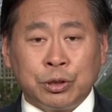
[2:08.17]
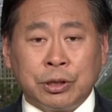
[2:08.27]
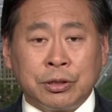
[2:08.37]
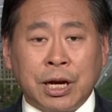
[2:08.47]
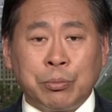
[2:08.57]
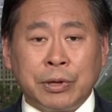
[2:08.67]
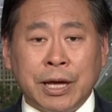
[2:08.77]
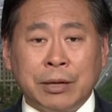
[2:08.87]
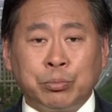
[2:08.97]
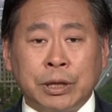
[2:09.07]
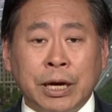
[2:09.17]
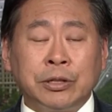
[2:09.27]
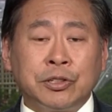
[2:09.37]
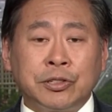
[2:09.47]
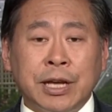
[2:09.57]
on top of that, but I
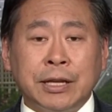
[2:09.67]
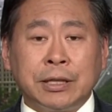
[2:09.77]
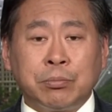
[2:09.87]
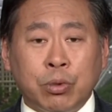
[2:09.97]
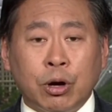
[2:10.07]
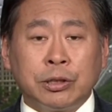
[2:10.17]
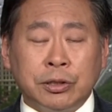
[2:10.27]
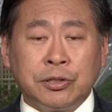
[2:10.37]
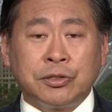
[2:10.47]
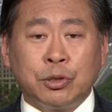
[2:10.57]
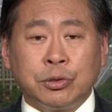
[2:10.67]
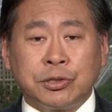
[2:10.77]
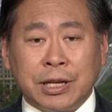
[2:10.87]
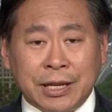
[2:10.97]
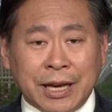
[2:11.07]
understand that part of this deal was
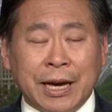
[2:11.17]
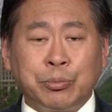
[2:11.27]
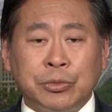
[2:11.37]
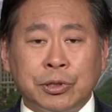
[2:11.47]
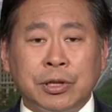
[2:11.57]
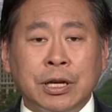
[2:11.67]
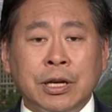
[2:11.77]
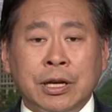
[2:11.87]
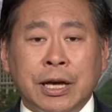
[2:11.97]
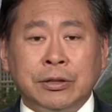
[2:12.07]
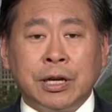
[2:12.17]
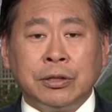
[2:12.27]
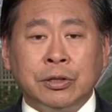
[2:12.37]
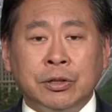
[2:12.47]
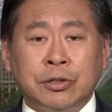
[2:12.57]
they capped it at
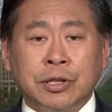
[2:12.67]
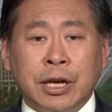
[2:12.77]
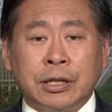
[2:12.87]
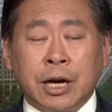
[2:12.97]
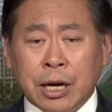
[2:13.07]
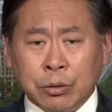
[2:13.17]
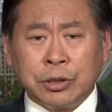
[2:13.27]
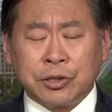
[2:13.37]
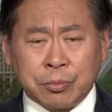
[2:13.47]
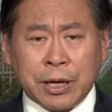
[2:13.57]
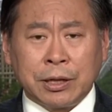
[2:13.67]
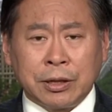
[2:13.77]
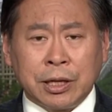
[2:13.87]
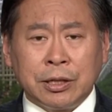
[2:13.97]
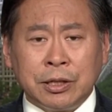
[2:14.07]
10 years, and I would
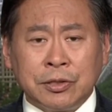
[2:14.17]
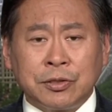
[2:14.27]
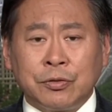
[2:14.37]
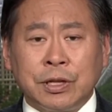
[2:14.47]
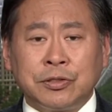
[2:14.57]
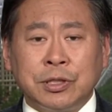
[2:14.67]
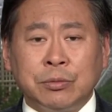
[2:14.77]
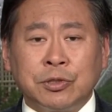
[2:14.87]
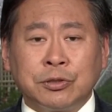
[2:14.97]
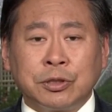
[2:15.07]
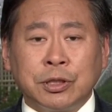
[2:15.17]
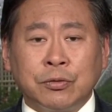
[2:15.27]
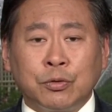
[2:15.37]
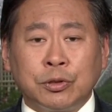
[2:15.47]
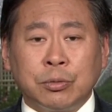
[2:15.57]
expect that his defense team is looking
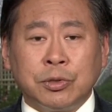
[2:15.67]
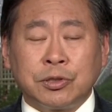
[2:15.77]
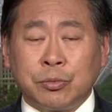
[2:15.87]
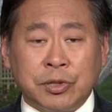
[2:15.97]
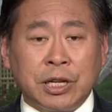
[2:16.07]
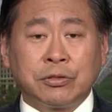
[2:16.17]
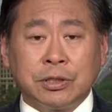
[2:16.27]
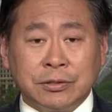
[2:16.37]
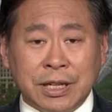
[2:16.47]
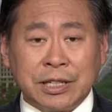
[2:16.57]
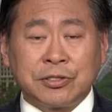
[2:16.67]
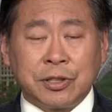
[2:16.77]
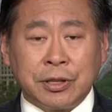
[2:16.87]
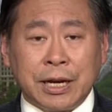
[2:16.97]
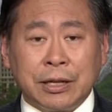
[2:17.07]
for it to be substantially less
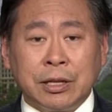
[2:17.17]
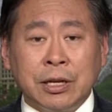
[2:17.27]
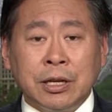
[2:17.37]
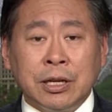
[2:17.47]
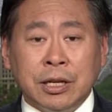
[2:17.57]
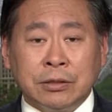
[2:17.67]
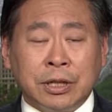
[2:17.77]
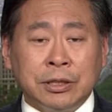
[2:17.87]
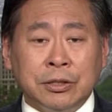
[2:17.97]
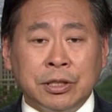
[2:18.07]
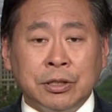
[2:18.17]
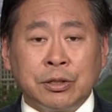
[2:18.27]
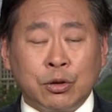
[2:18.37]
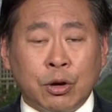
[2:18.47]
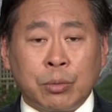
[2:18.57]
than that in light of the
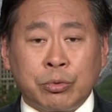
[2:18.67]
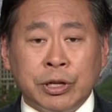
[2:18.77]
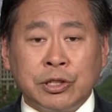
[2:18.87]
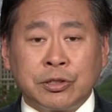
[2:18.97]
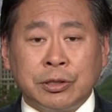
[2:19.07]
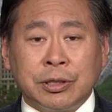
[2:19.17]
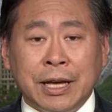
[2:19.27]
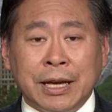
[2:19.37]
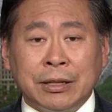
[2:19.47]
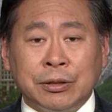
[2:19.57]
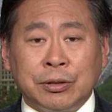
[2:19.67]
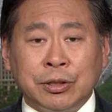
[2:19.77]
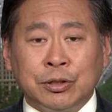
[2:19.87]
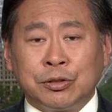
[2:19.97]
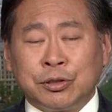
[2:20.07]
cooperation. And,
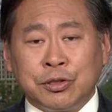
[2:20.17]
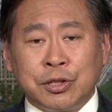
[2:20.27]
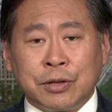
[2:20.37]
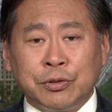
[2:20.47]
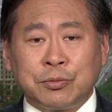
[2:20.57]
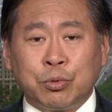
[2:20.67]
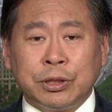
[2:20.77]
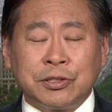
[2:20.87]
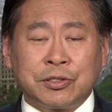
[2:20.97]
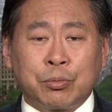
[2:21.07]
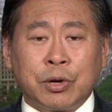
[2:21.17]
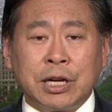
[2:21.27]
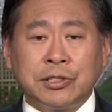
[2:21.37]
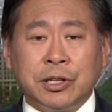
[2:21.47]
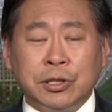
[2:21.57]
you know, to Jeffrey's point, it's
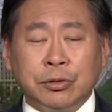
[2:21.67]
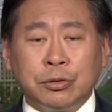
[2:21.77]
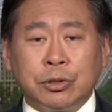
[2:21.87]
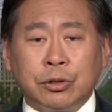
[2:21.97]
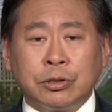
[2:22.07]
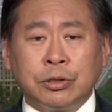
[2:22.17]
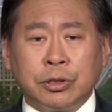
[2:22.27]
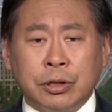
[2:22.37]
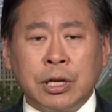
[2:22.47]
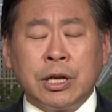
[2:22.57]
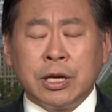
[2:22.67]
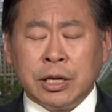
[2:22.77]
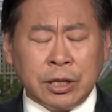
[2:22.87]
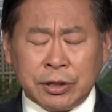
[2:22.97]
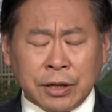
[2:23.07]
surprising he didn't do it earlier.
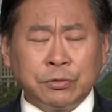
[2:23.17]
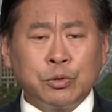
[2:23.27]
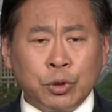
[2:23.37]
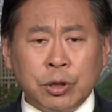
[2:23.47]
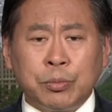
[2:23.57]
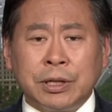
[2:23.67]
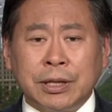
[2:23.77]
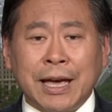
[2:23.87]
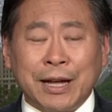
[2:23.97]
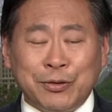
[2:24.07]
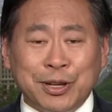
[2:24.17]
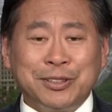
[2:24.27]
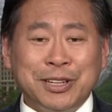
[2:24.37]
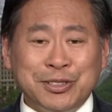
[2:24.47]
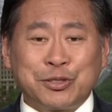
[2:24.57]
It definitely would have been
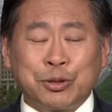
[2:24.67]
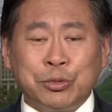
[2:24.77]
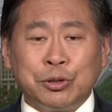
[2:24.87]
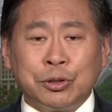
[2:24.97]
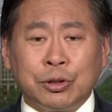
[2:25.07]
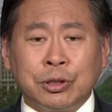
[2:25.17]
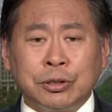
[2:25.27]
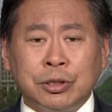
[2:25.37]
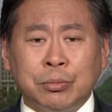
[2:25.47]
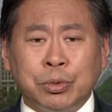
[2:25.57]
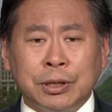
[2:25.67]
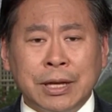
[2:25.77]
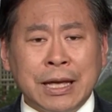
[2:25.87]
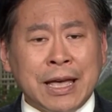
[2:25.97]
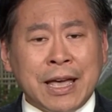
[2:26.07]
advantageous for him to do it earlier, but
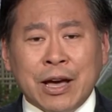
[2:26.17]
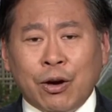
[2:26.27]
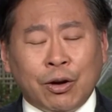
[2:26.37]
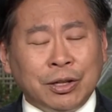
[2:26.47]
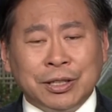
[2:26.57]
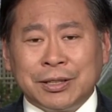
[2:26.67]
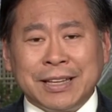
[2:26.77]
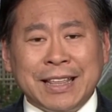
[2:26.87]
you know,